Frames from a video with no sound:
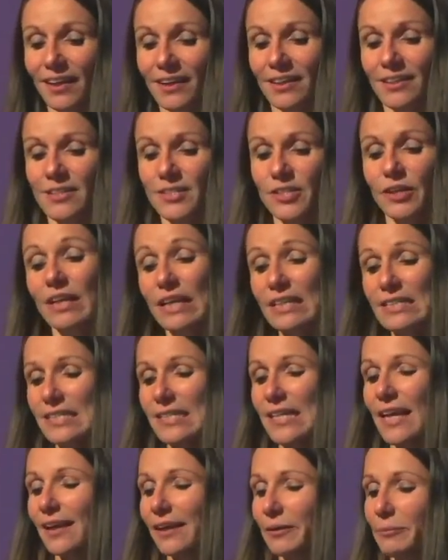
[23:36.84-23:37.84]
So let's
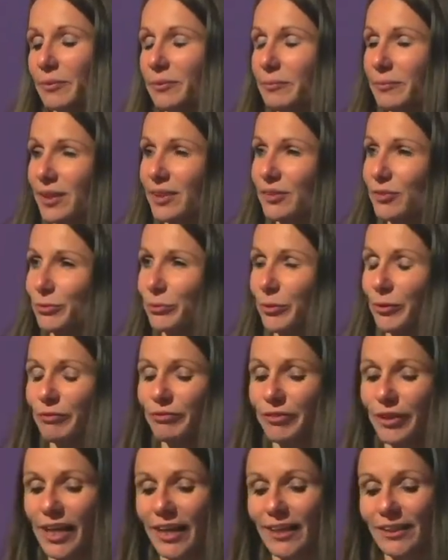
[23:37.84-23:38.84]
take a moment to
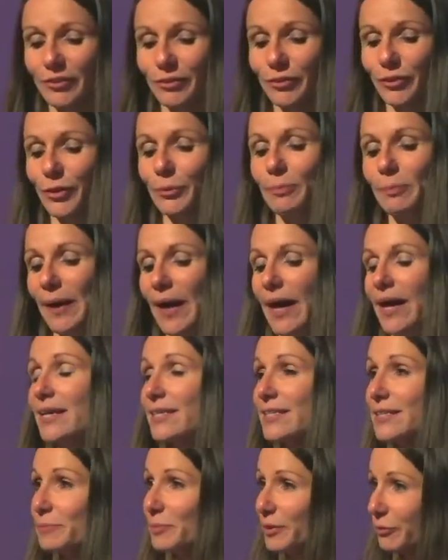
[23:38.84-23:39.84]
reflect on your
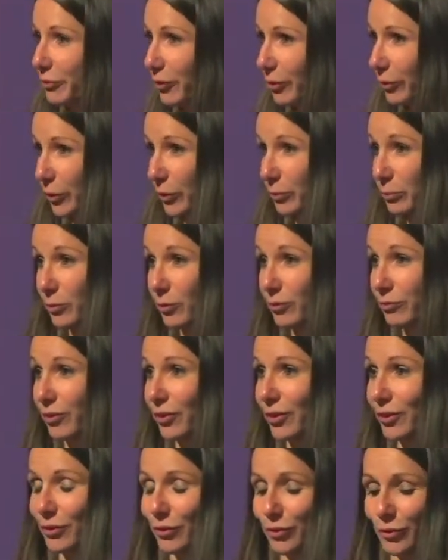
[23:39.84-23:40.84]
past before you move
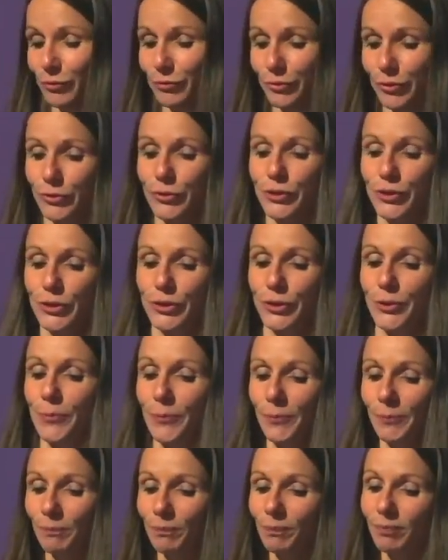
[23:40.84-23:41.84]
on your future.
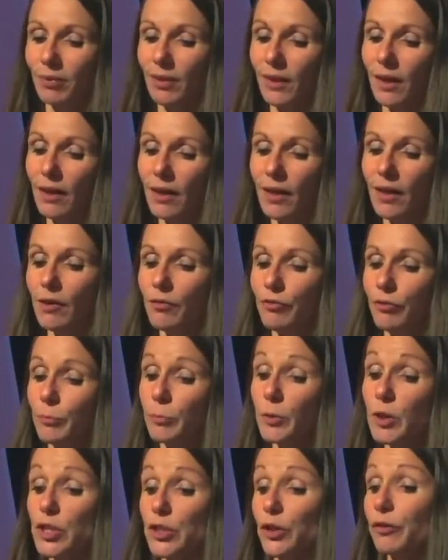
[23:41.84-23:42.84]
For
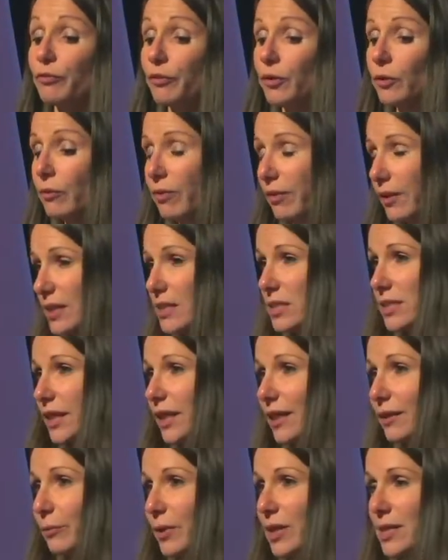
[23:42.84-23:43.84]
most of you, this
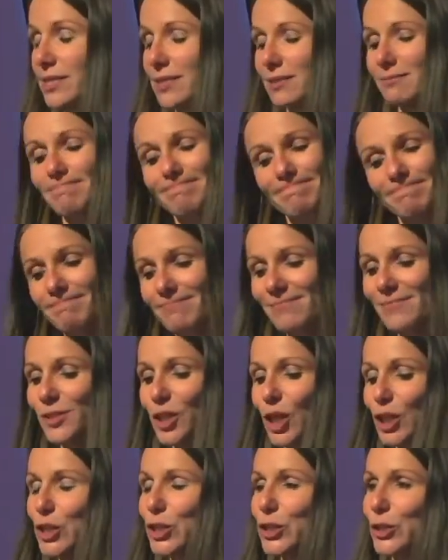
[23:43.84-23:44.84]
year was
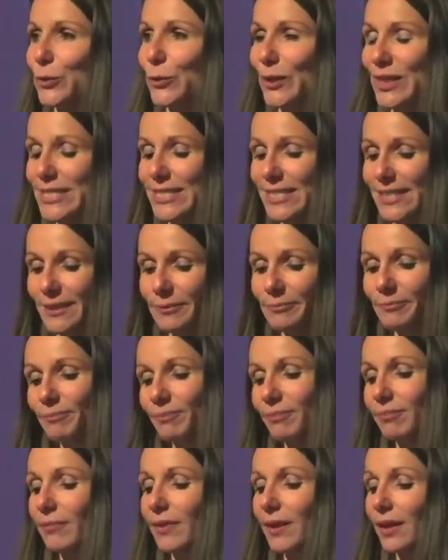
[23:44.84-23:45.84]
not so easy.
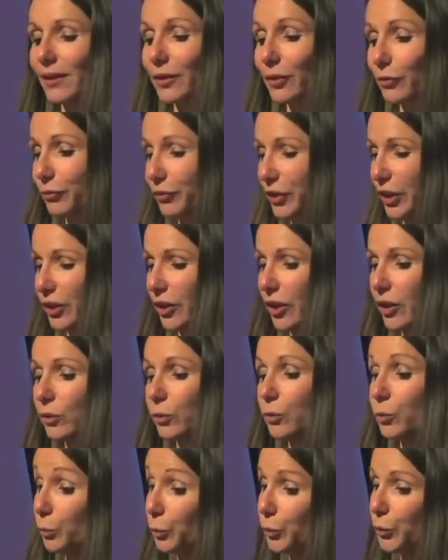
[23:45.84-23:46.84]
You figure
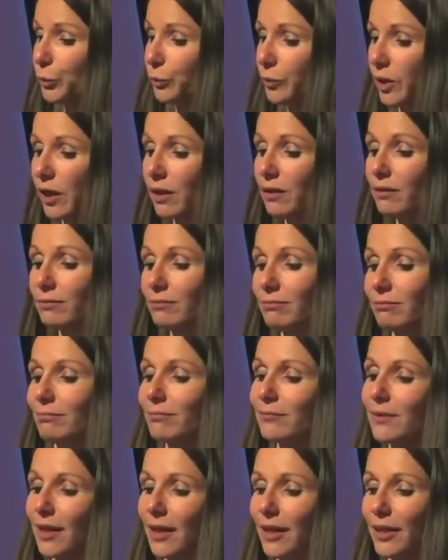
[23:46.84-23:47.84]
out who you are
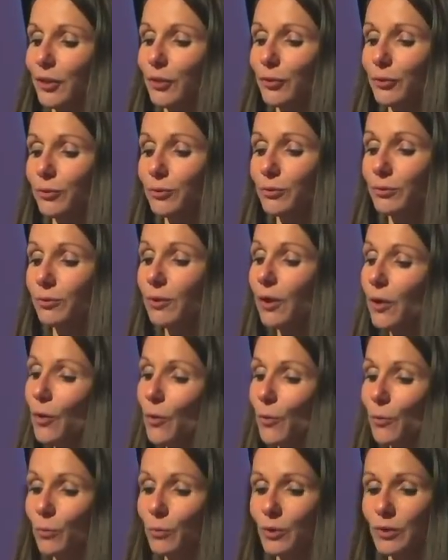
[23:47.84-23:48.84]
and you
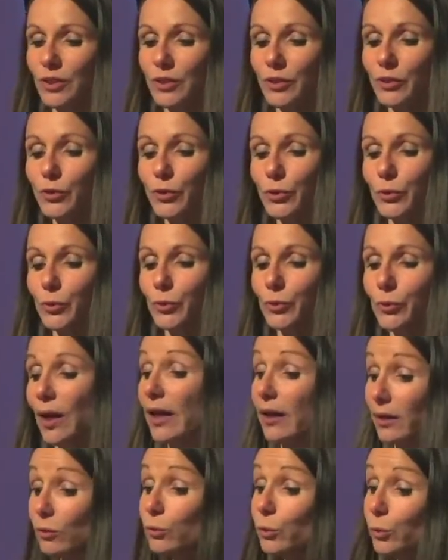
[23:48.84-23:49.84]
wanted to
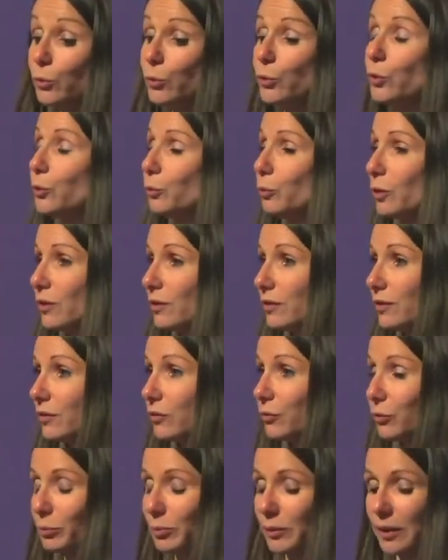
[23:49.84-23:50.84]
and who you wanted
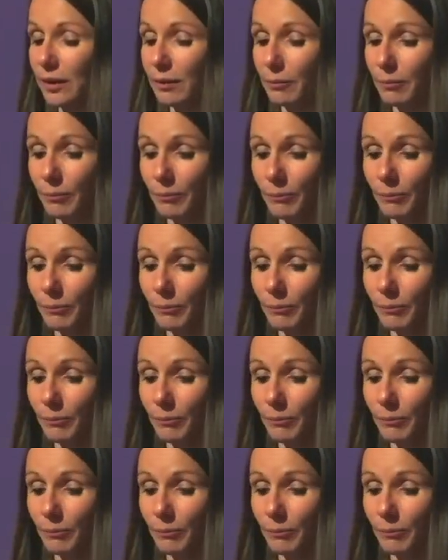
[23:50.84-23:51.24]
to be.